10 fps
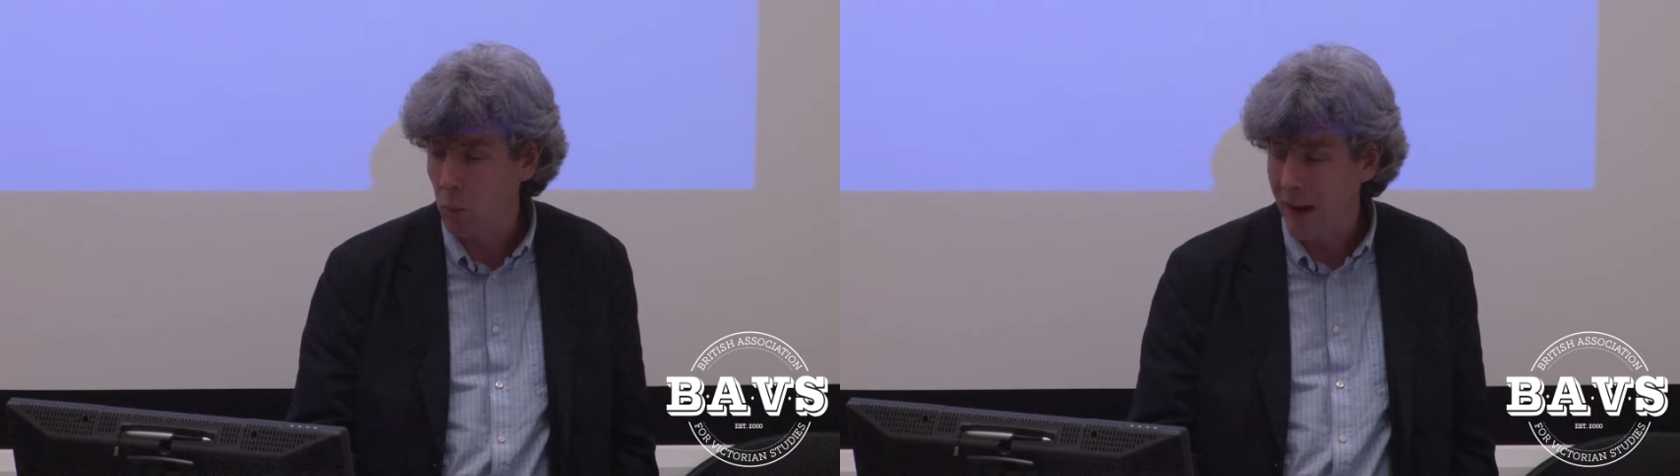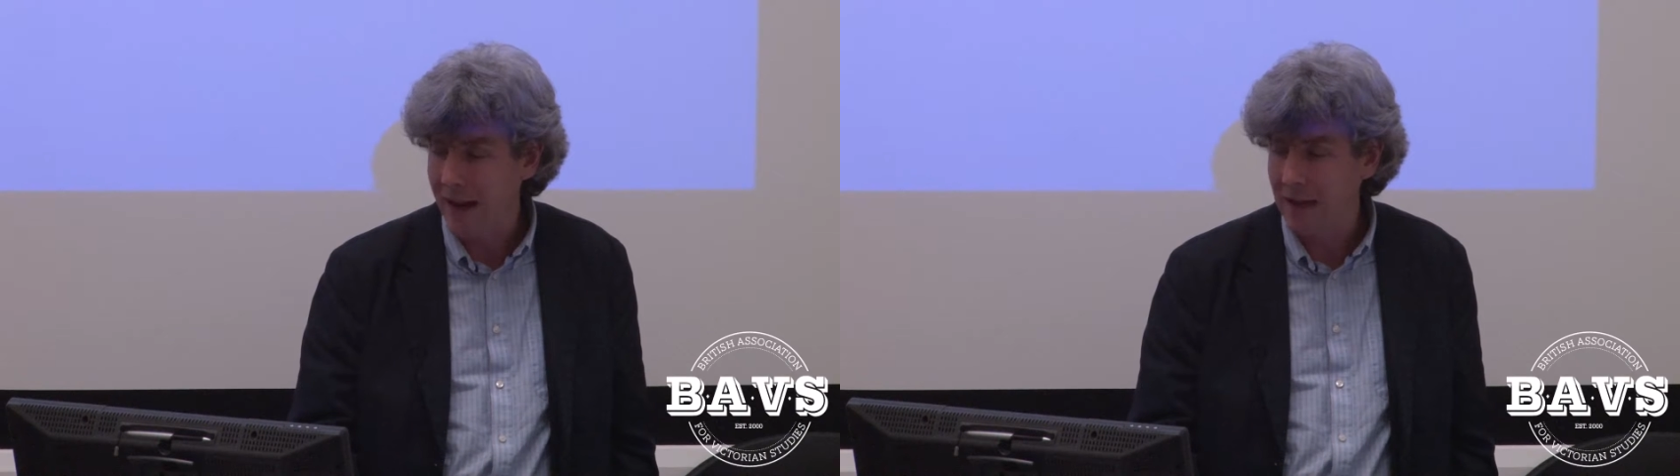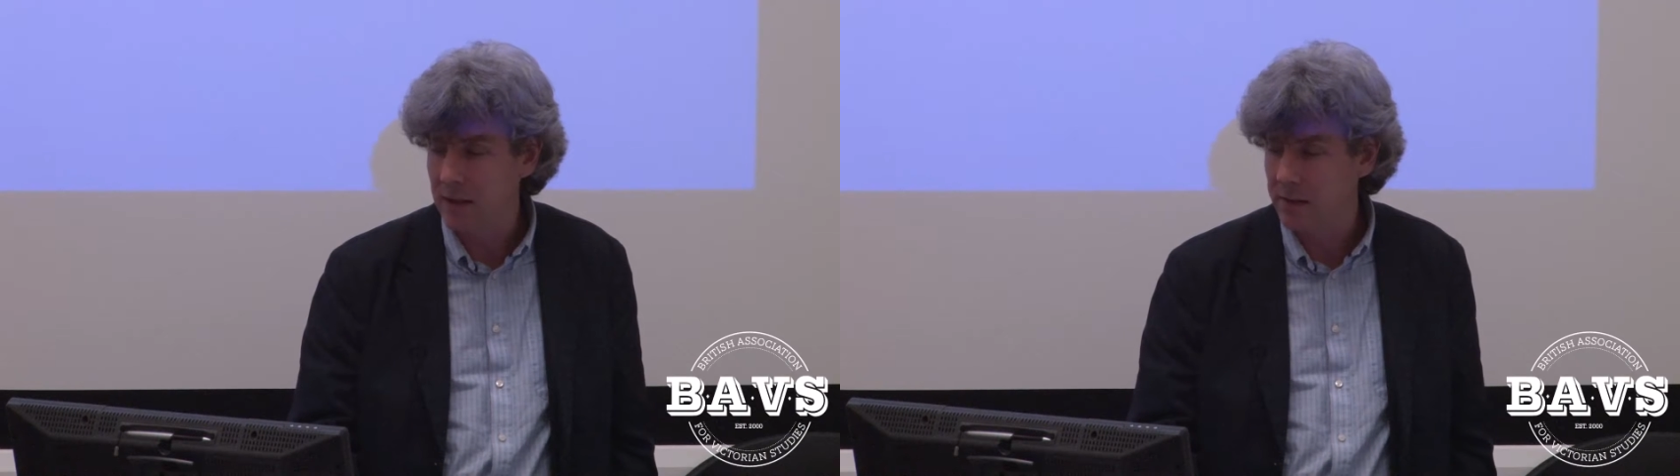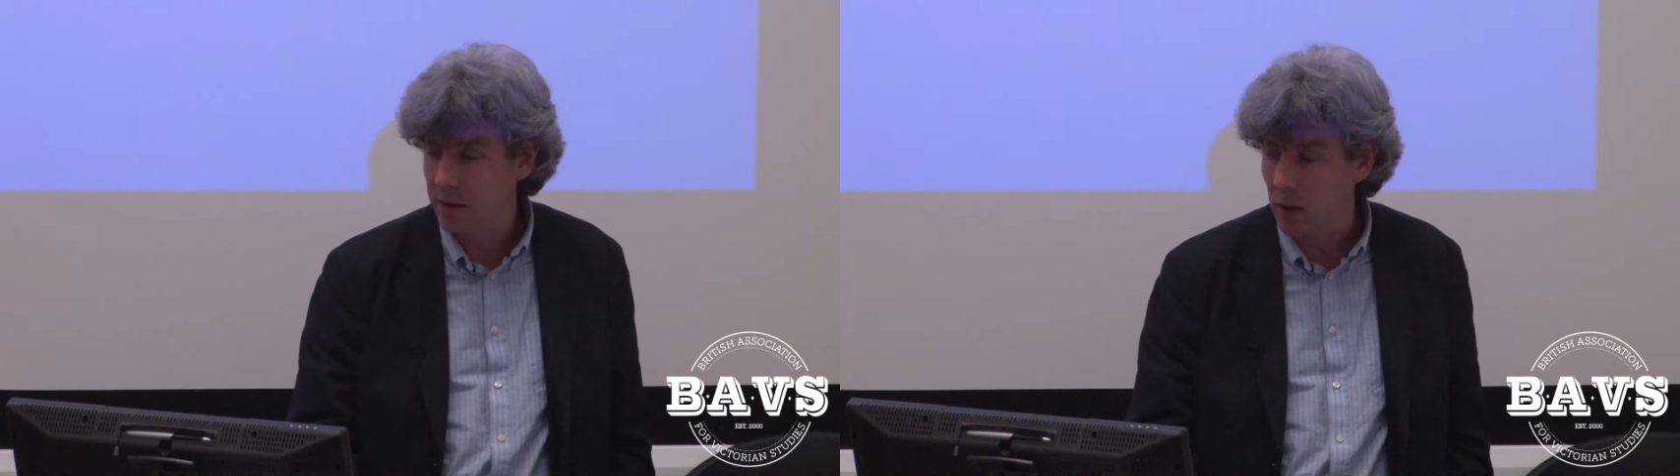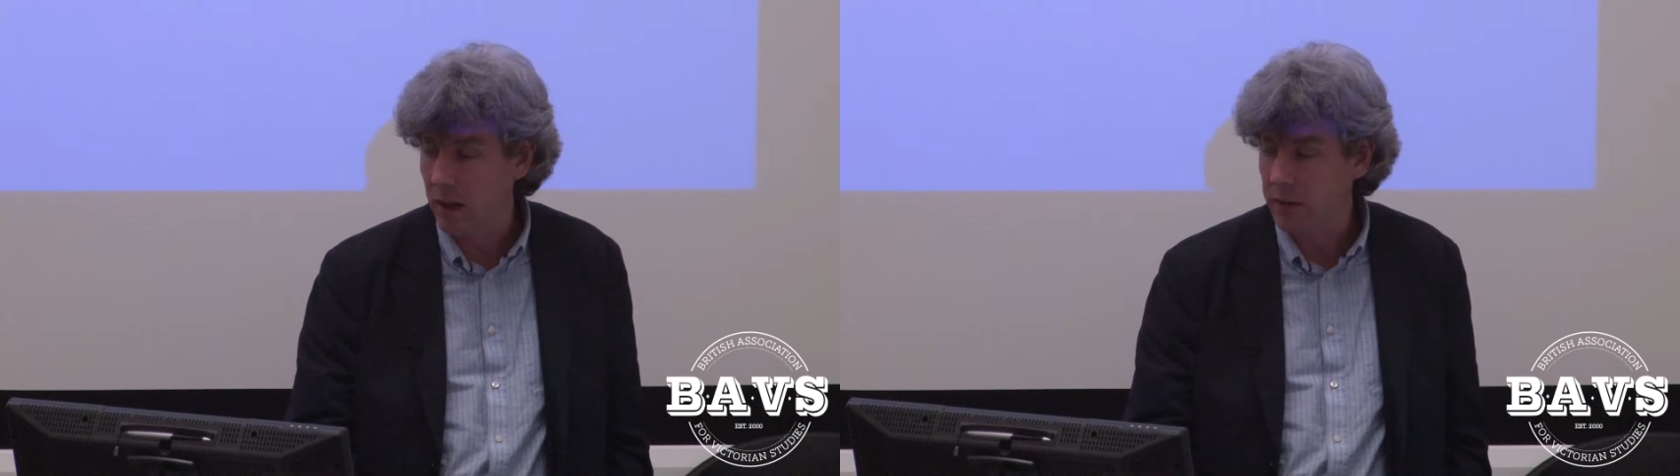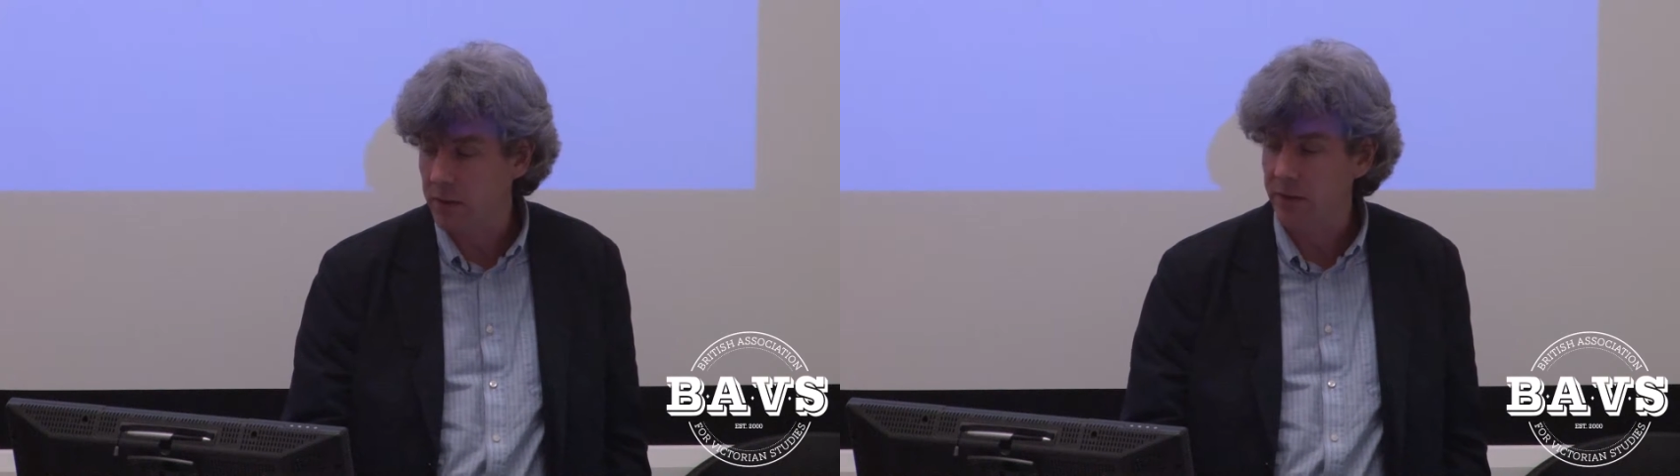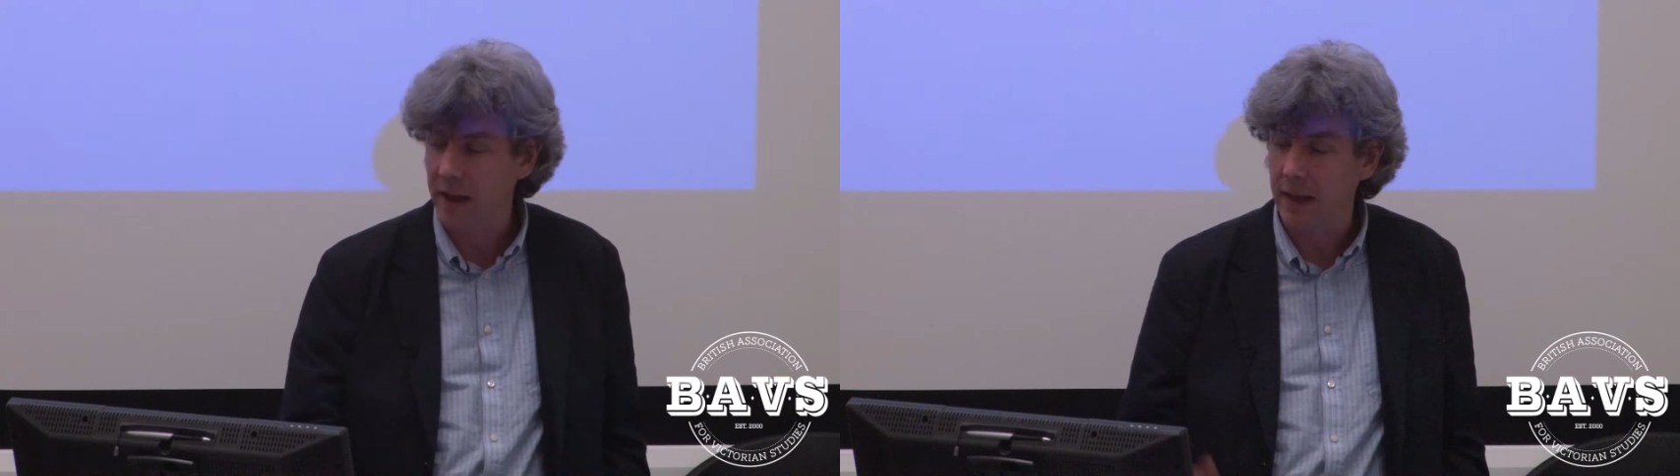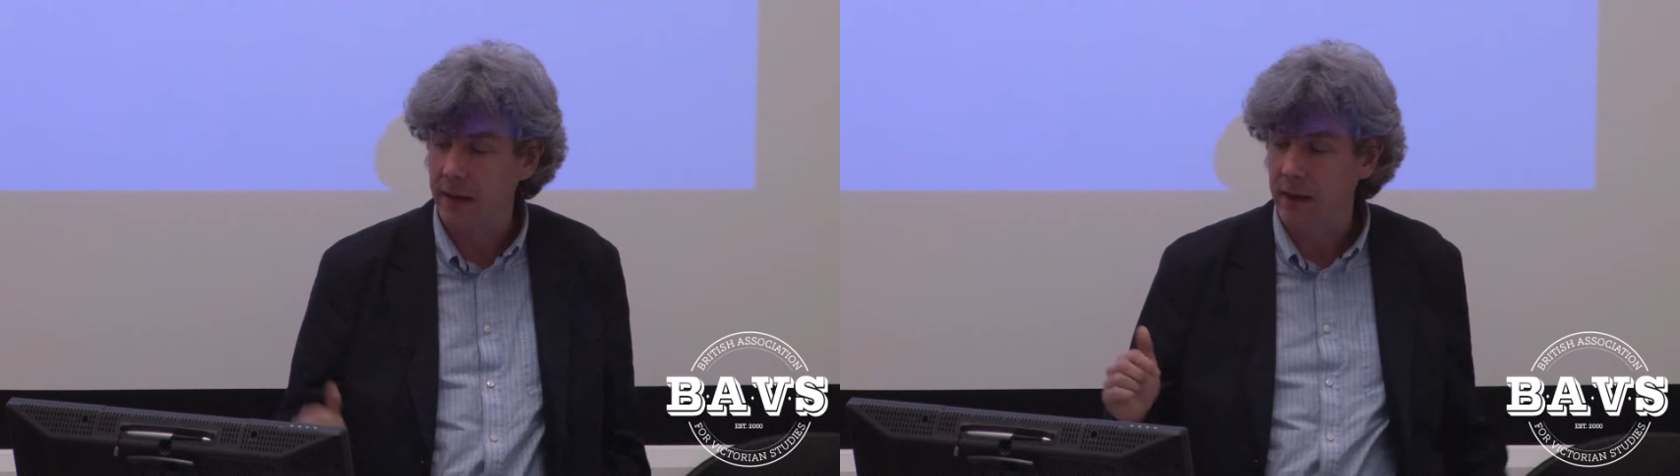way into
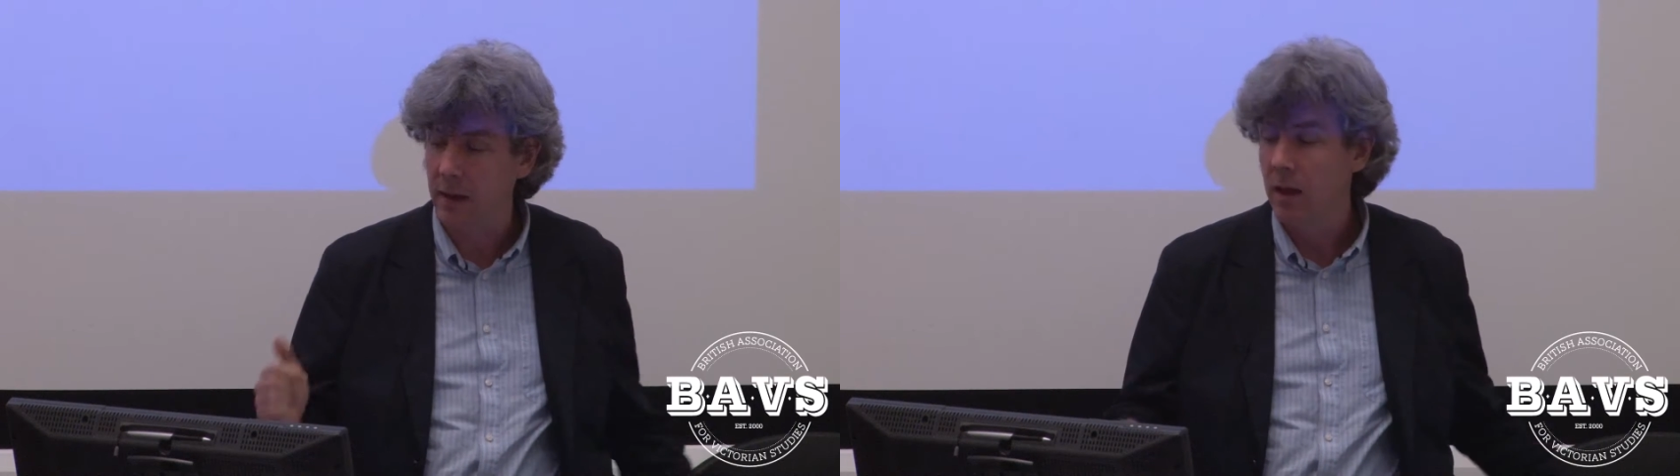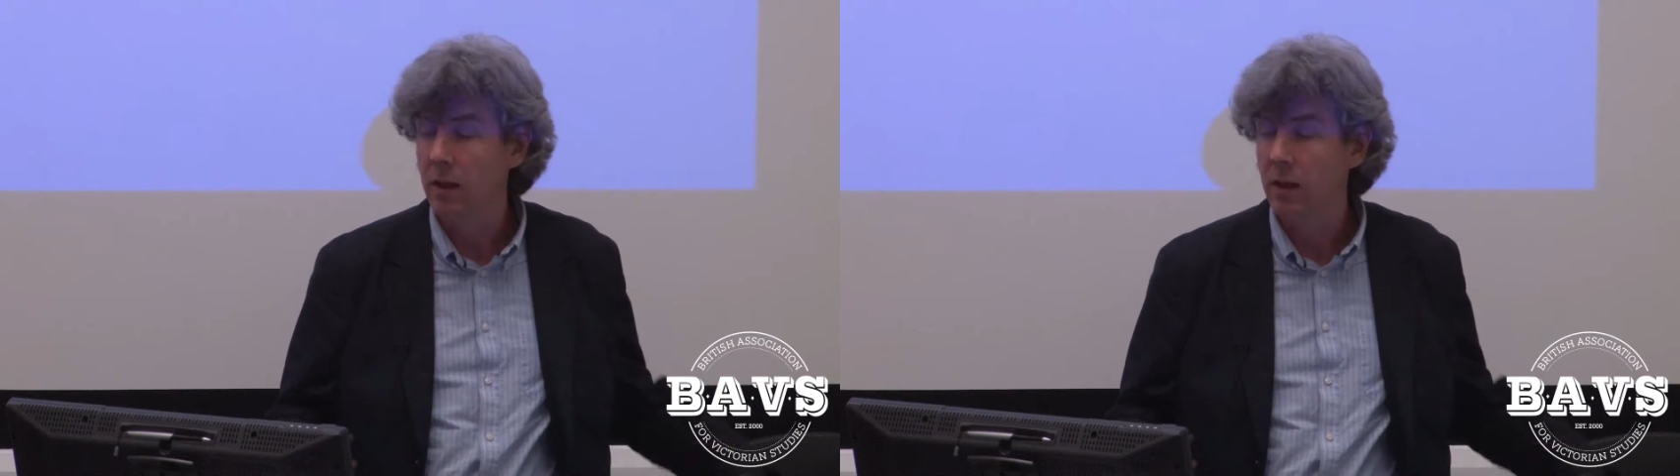understanding